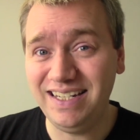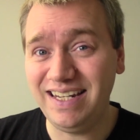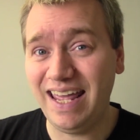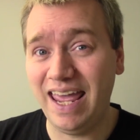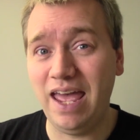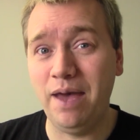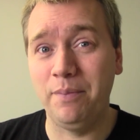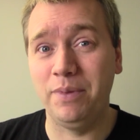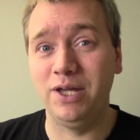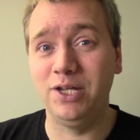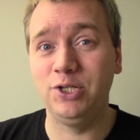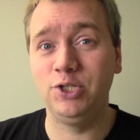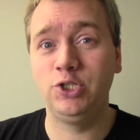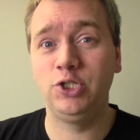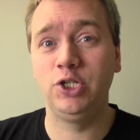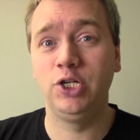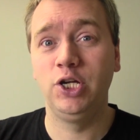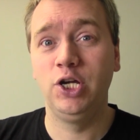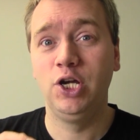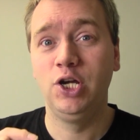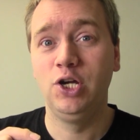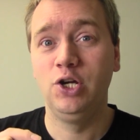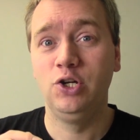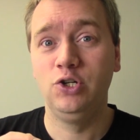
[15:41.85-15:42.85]

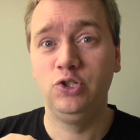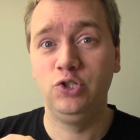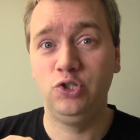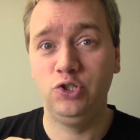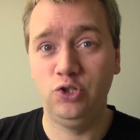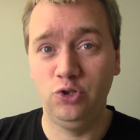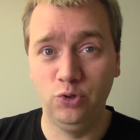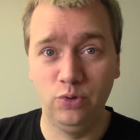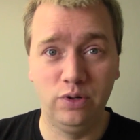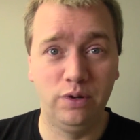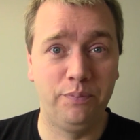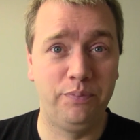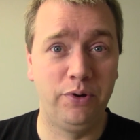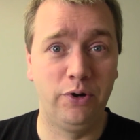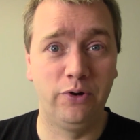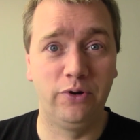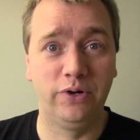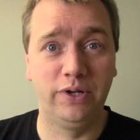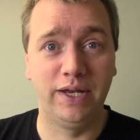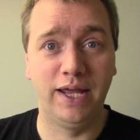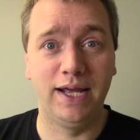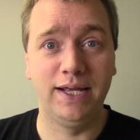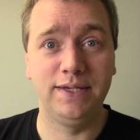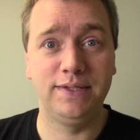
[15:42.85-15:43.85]
damage to an
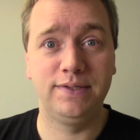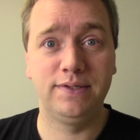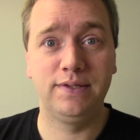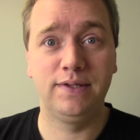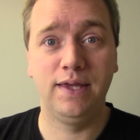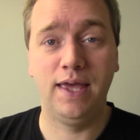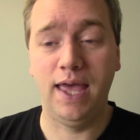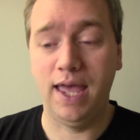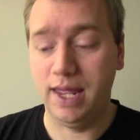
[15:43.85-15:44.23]
Imperial Knight.